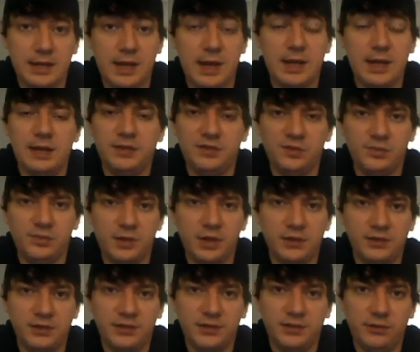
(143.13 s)
and as you
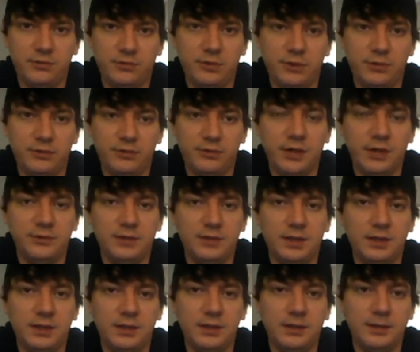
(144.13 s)
progress throughout
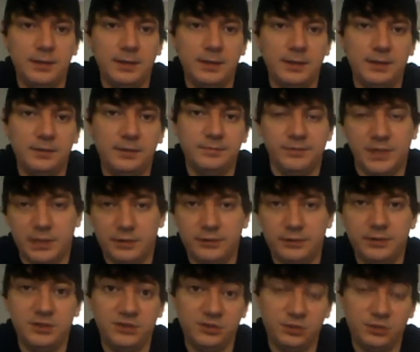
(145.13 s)

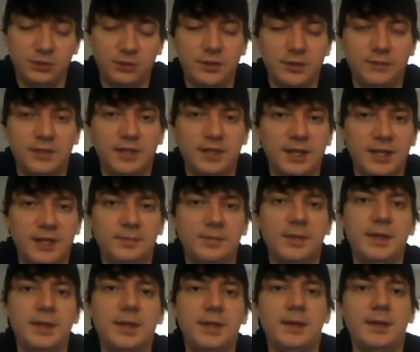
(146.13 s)
the story of the game.